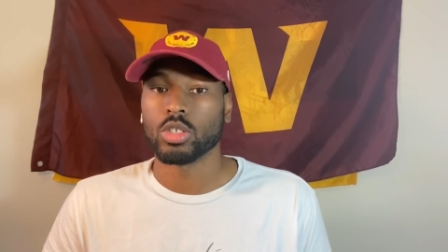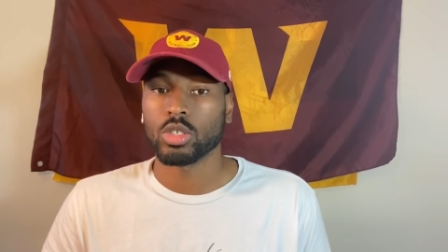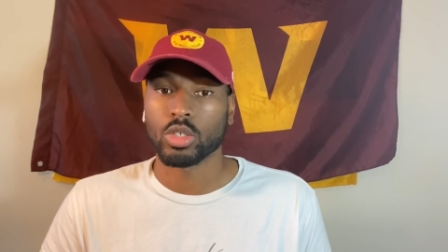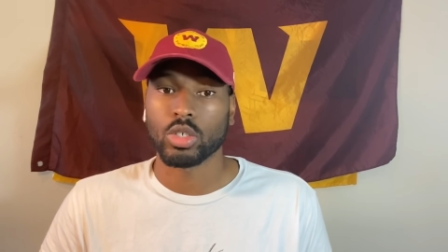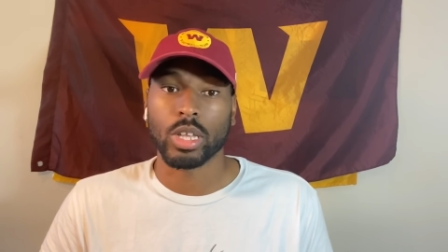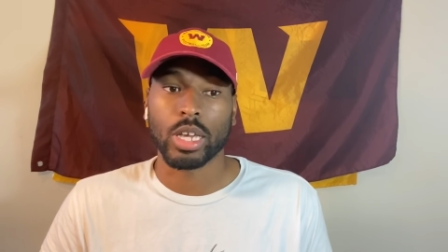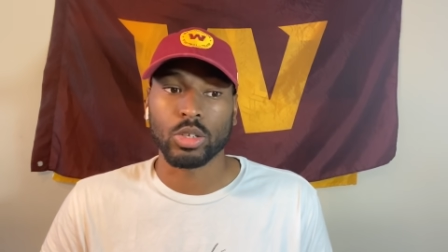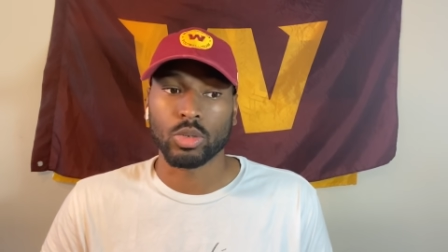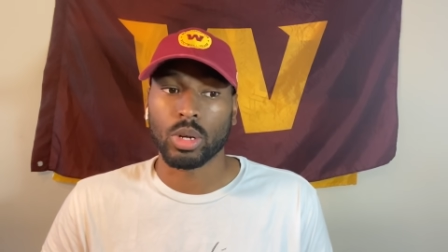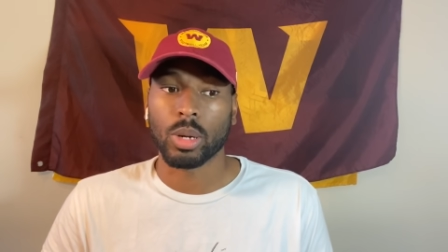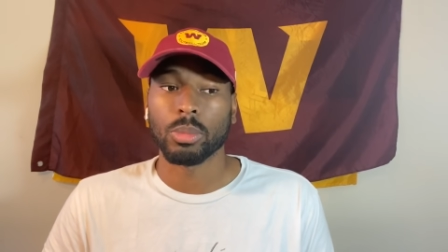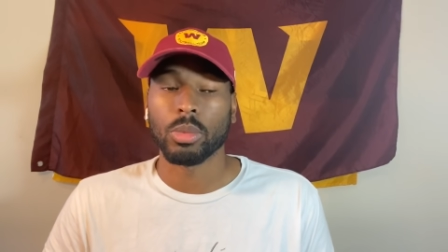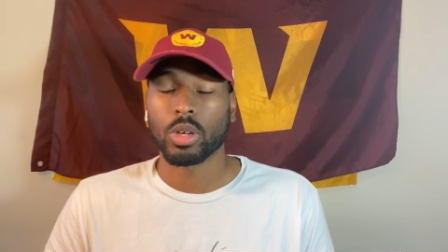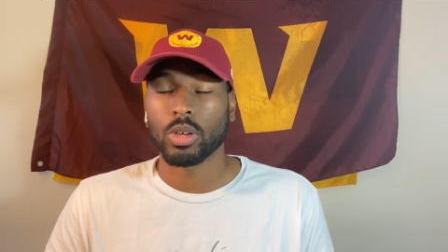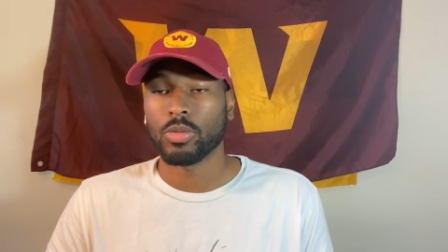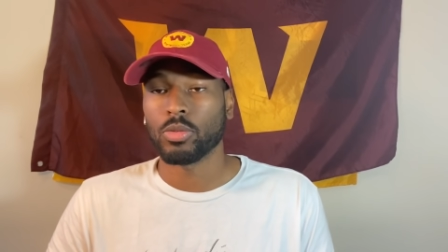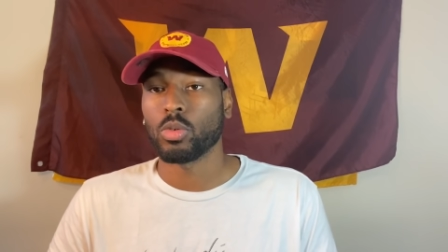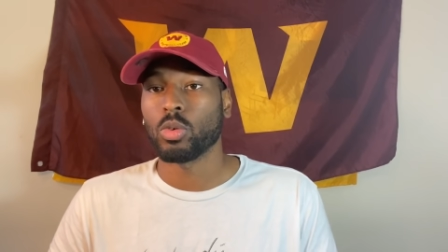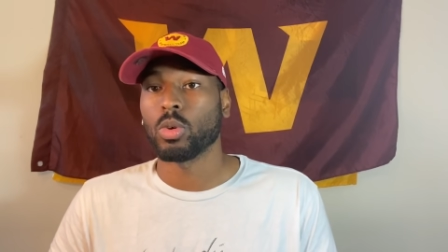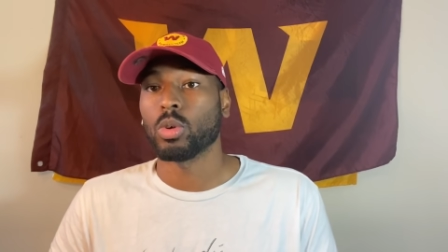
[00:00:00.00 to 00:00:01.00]
So that's what I'm looking
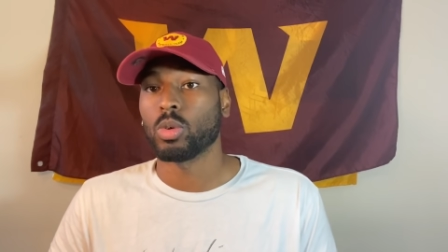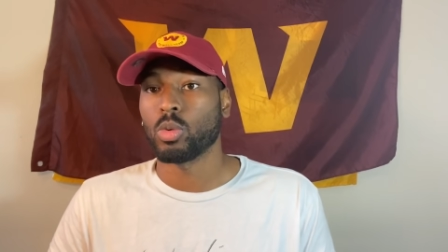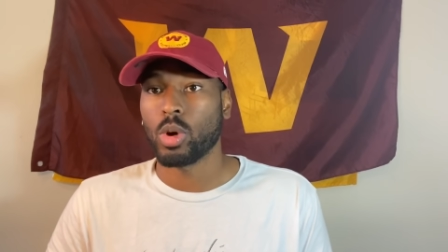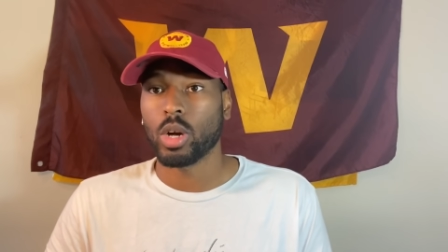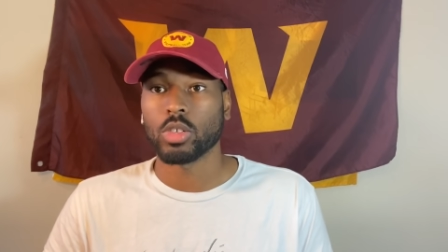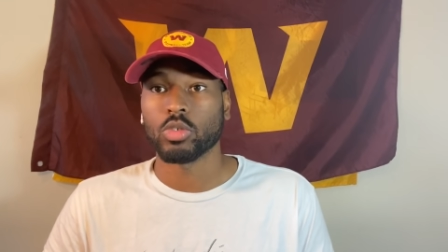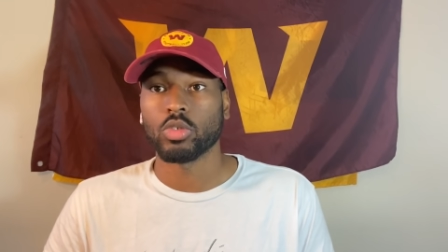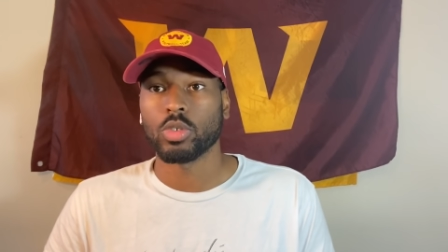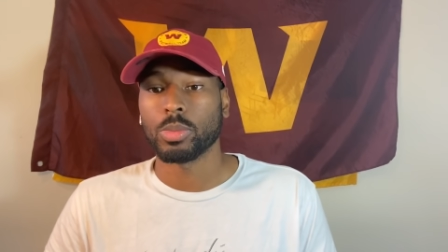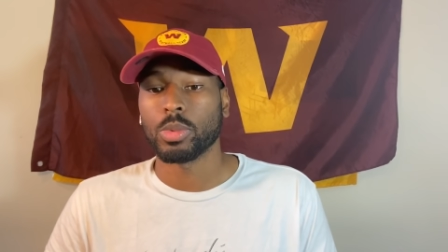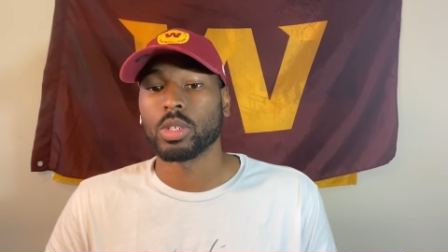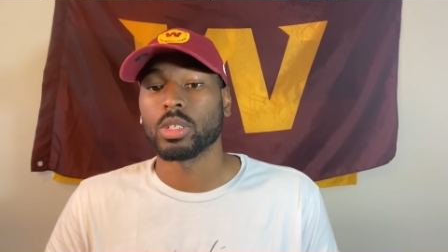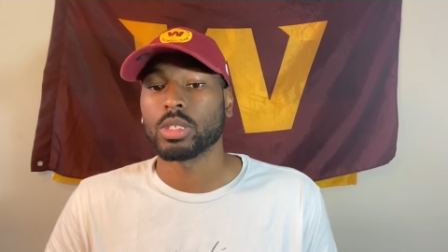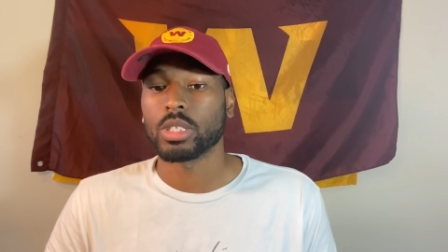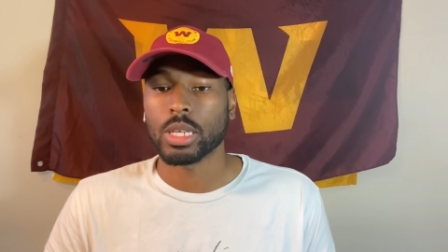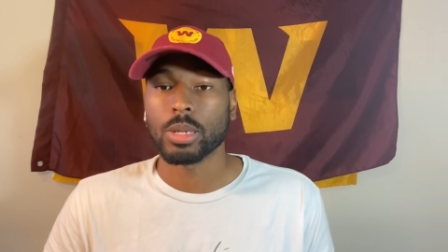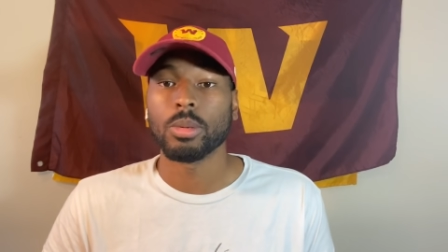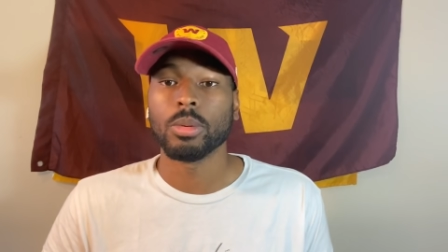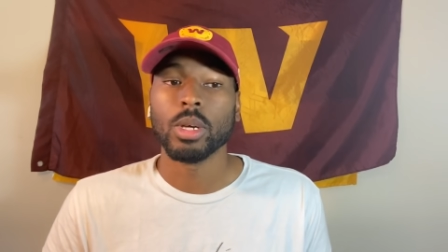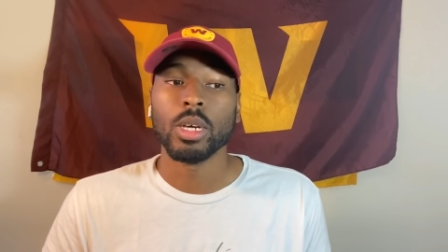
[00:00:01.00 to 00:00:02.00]
forward to watch football the
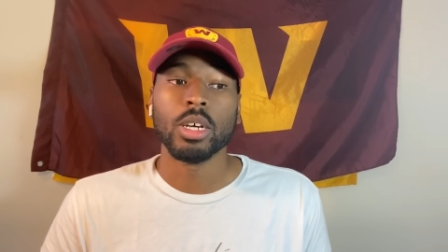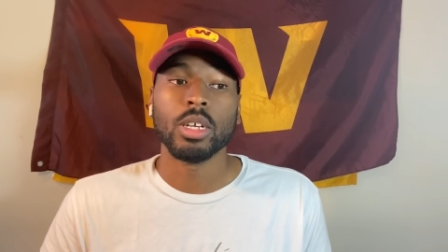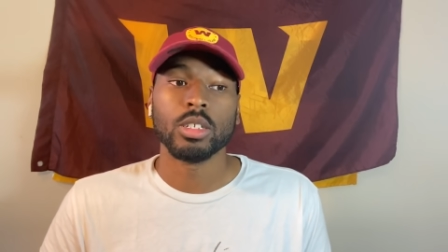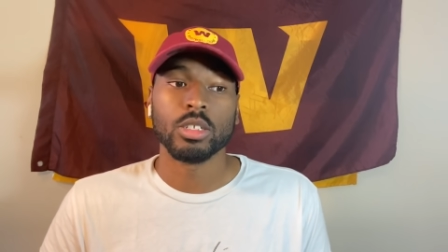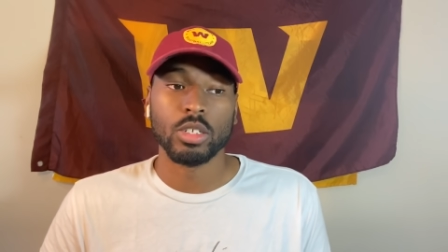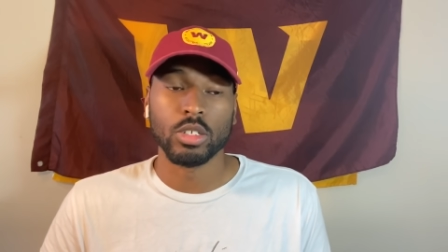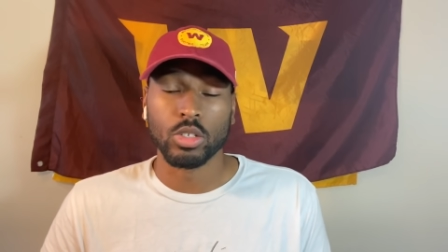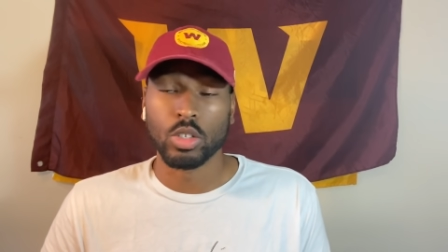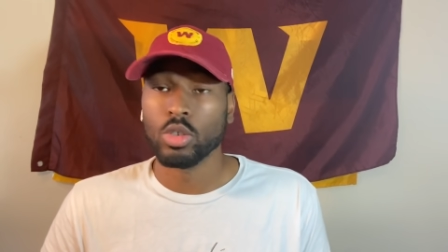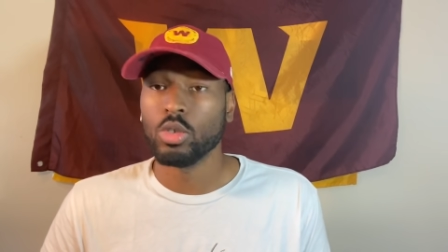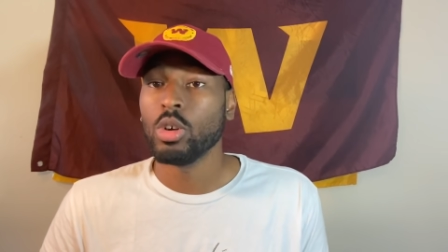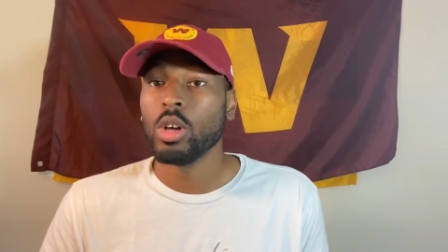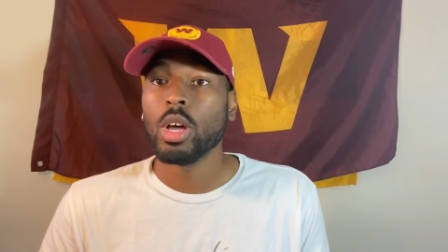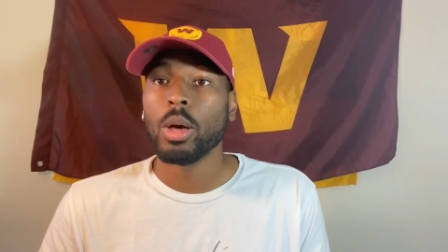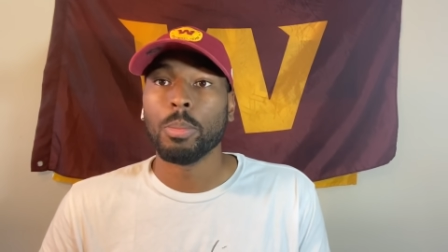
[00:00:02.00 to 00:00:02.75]
team to do.